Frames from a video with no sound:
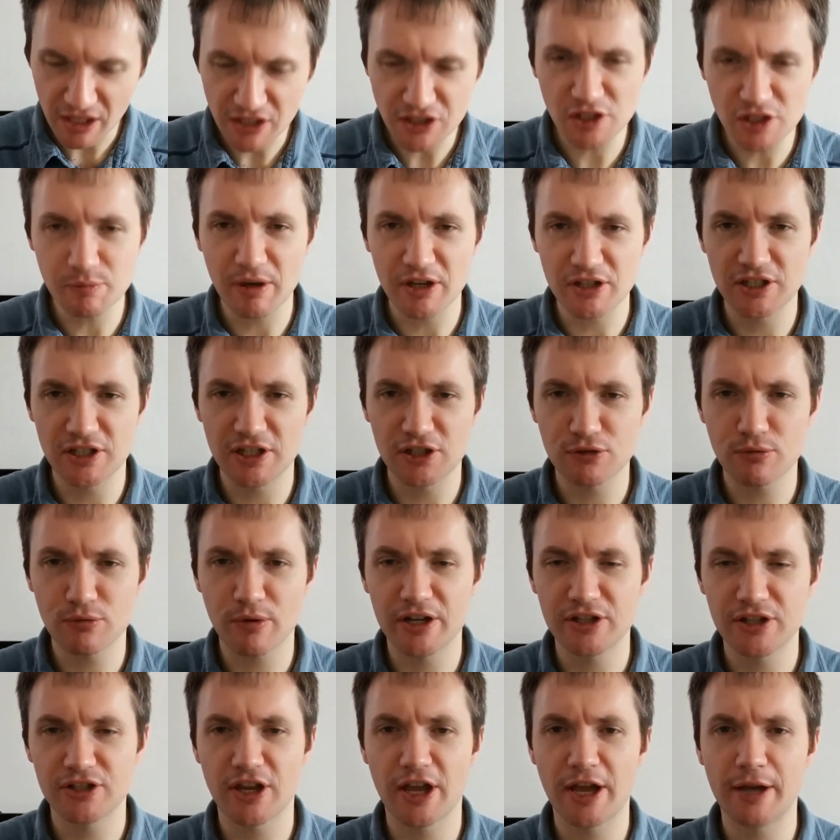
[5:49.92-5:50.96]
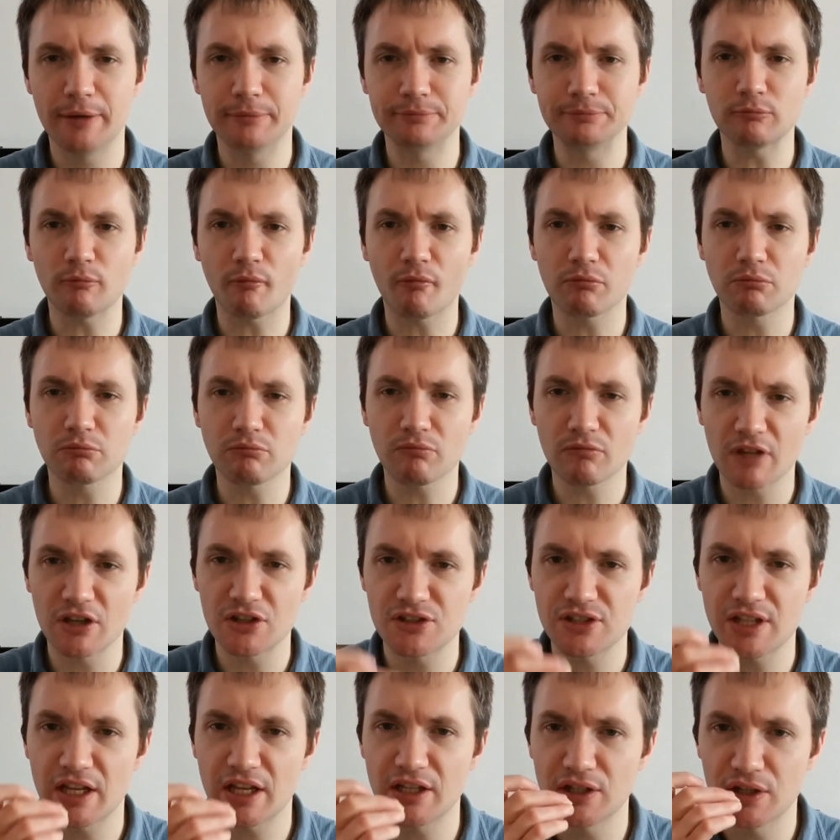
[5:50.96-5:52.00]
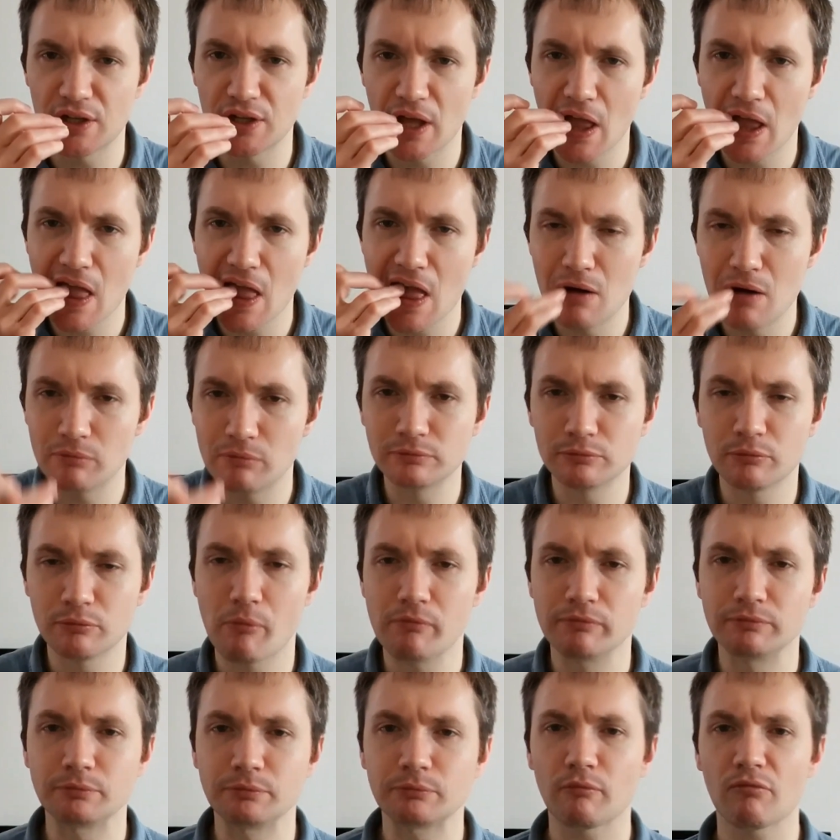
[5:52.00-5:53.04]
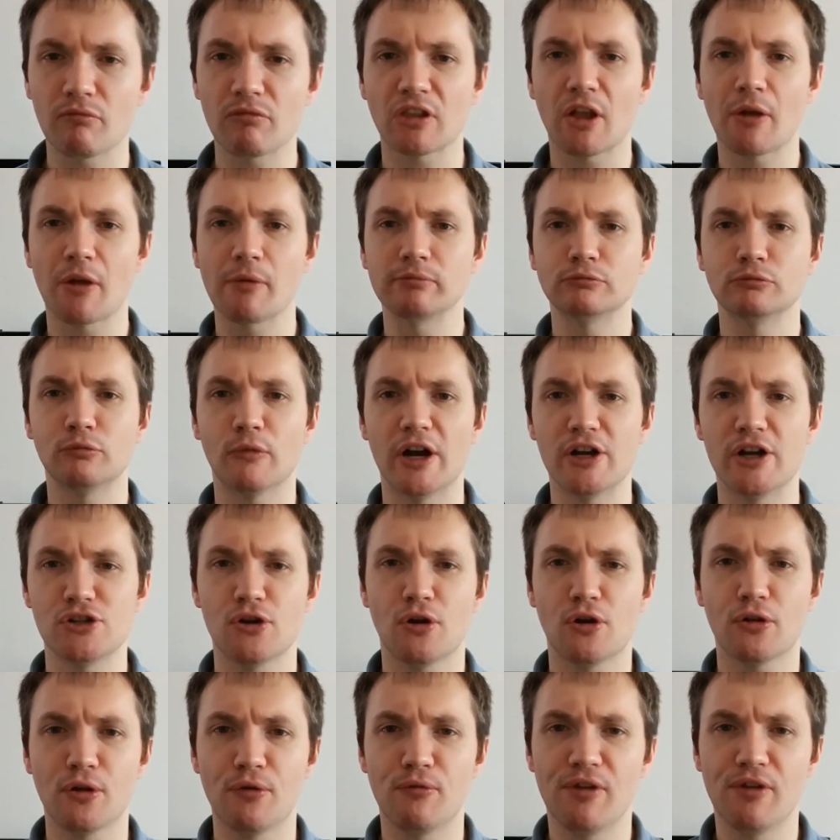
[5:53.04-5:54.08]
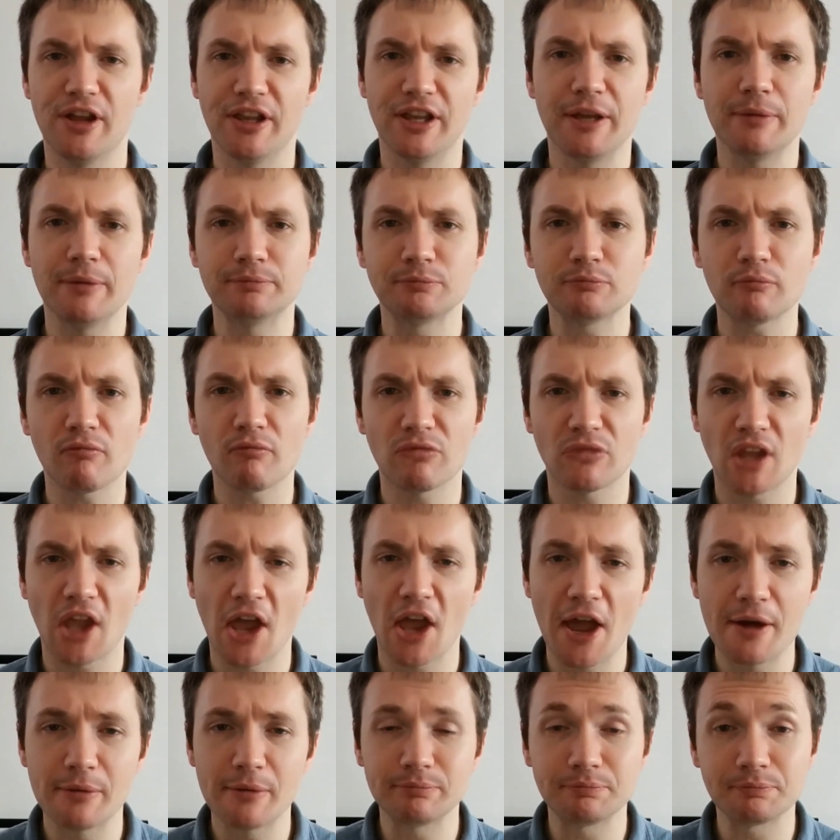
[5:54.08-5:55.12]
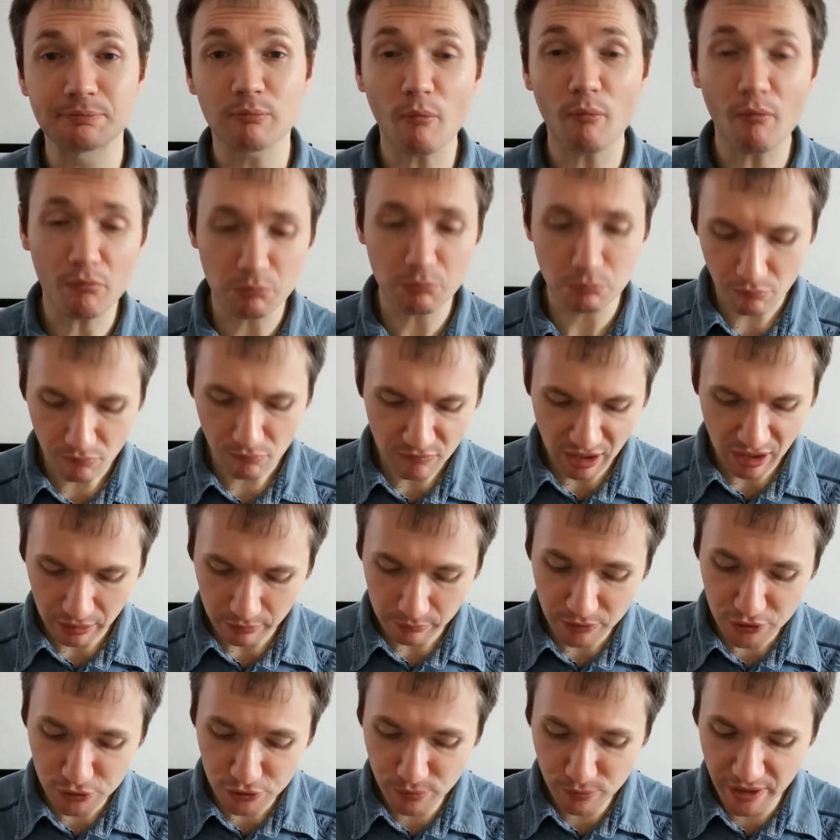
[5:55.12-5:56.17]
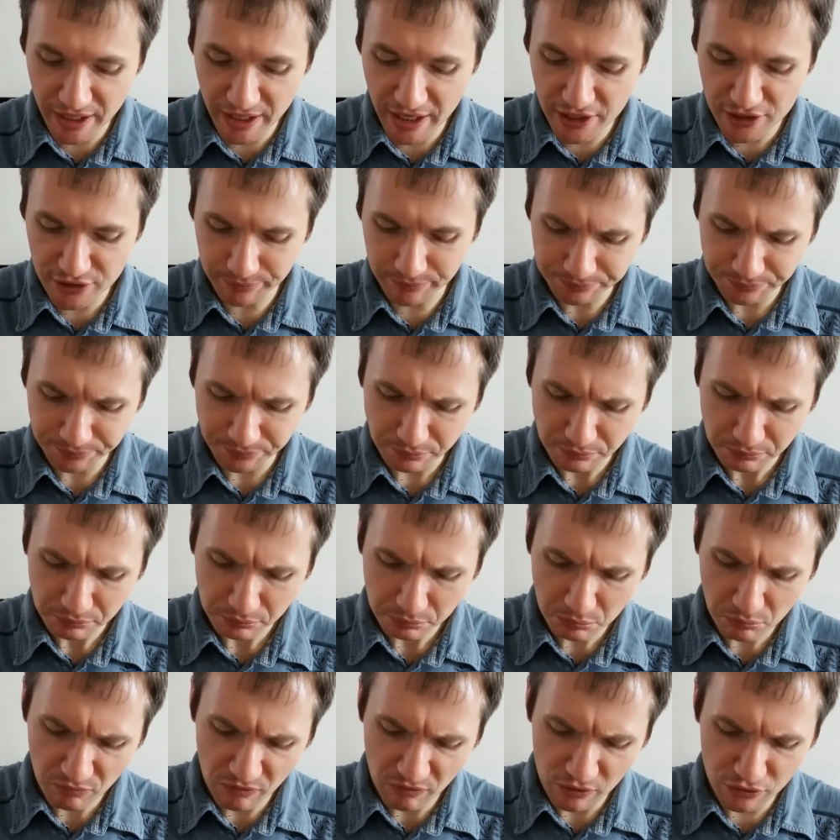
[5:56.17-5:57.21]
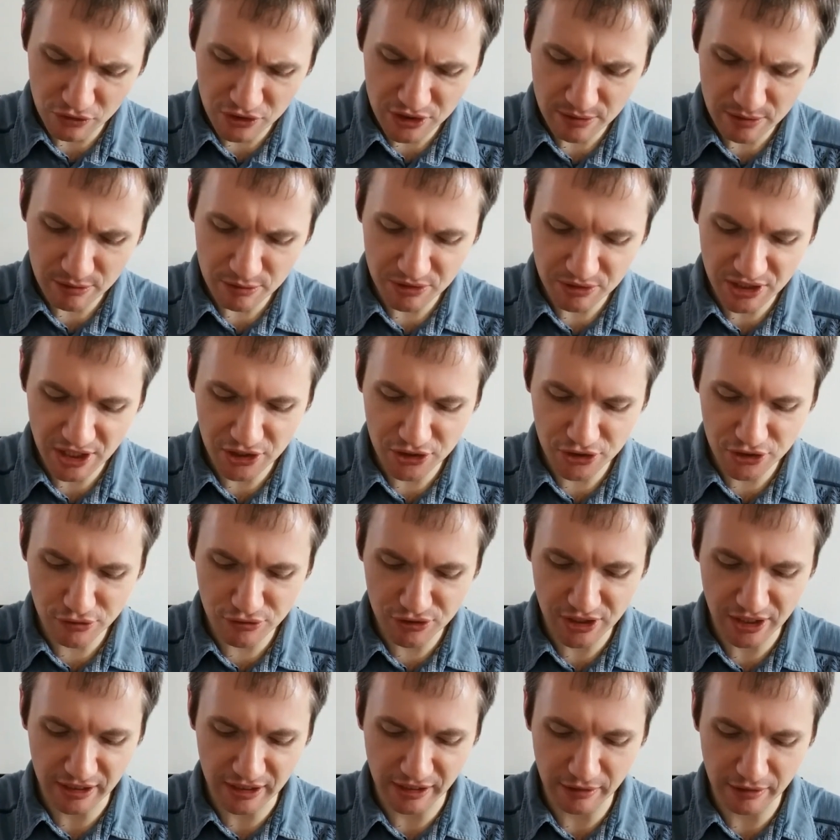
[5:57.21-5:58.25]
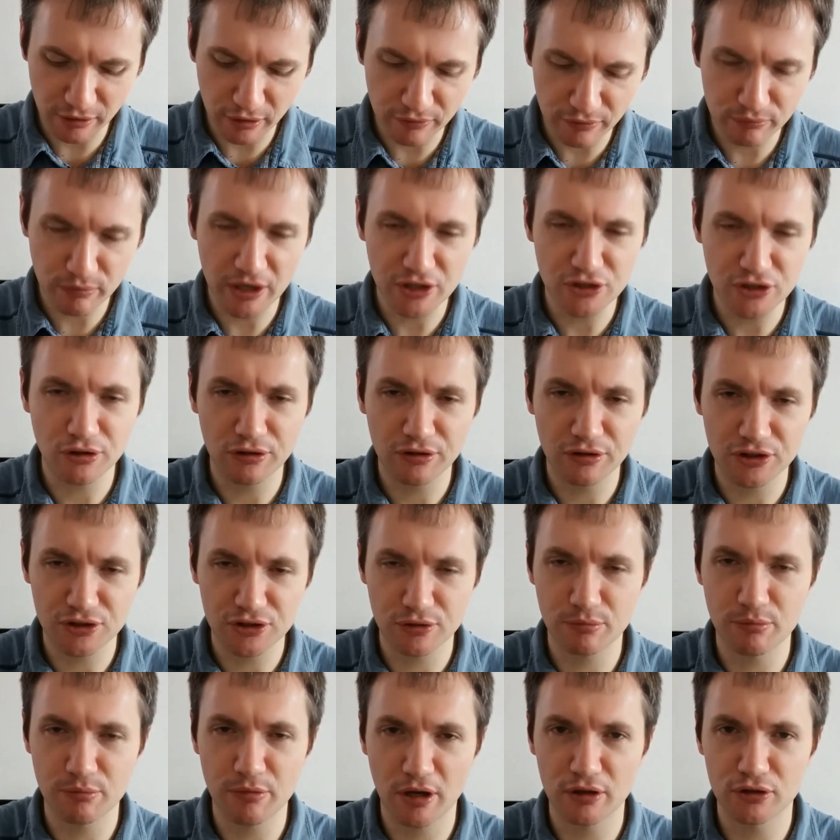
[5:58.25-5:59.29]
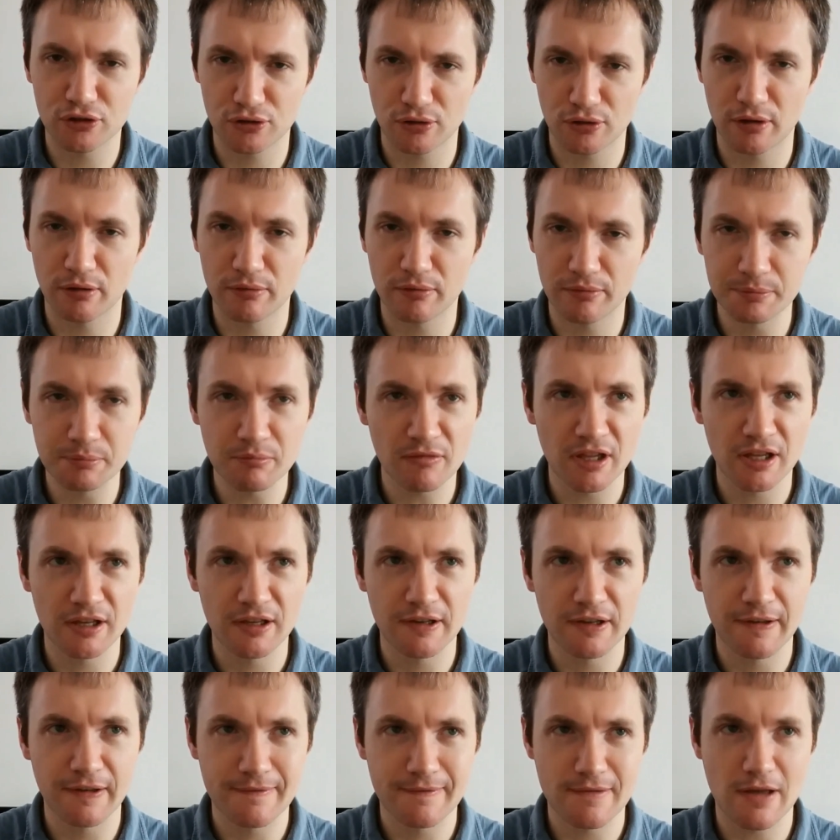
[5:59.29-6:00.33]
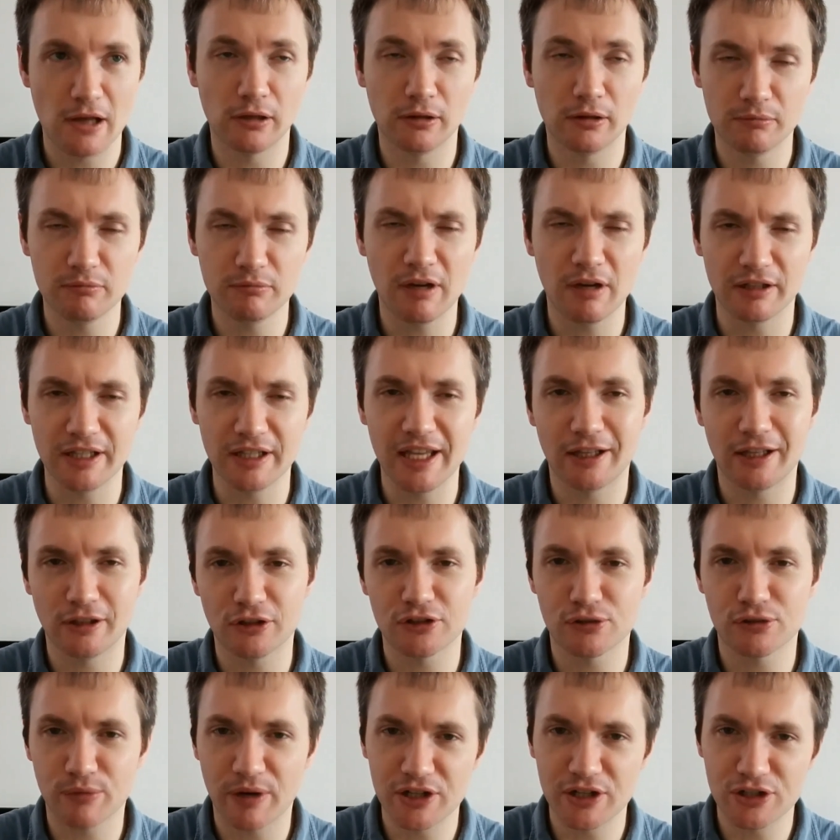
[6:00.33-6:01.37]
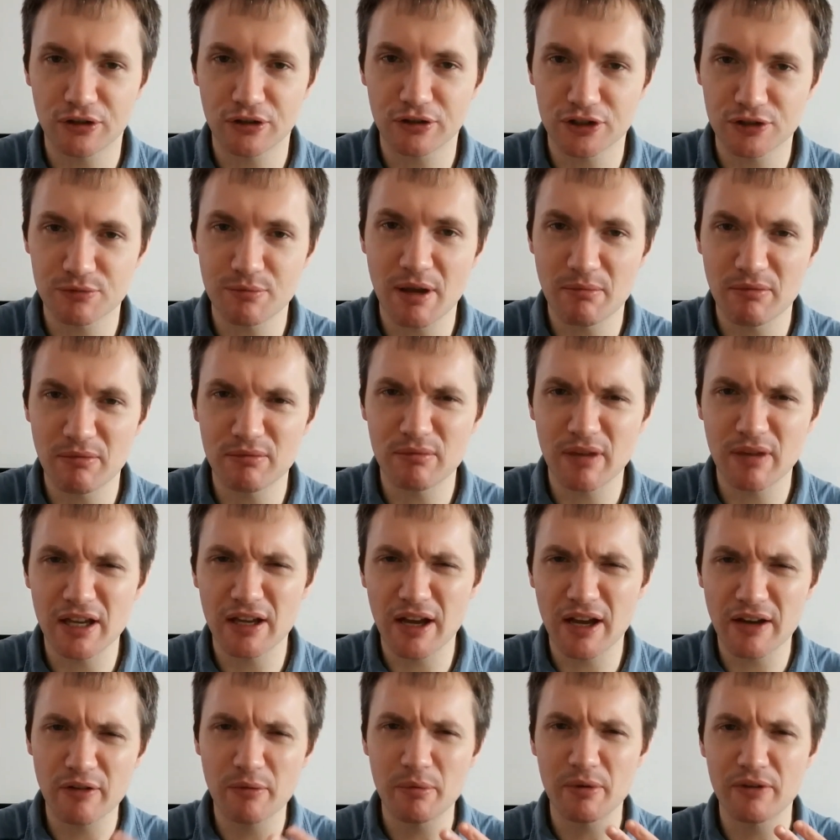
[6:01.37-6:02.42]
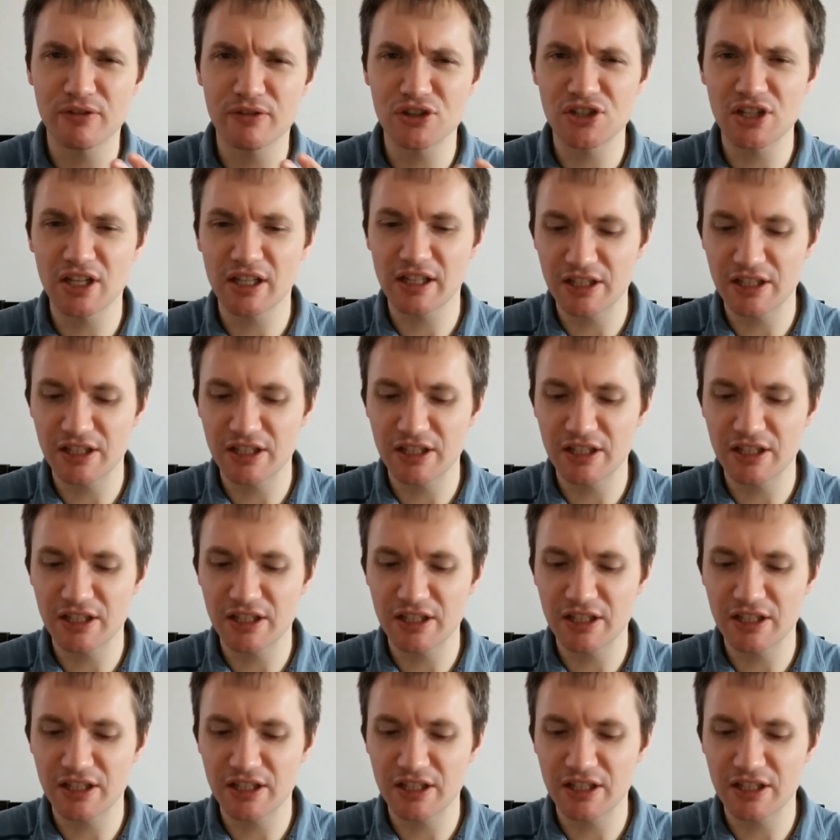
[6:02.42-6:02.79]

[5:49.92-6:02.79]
As expected, it's quite standard white chocolate, really. It's quite nice. Doesn't seem to taste too sickly. A lot of white chocolates lots of white chocolates may have a bit of a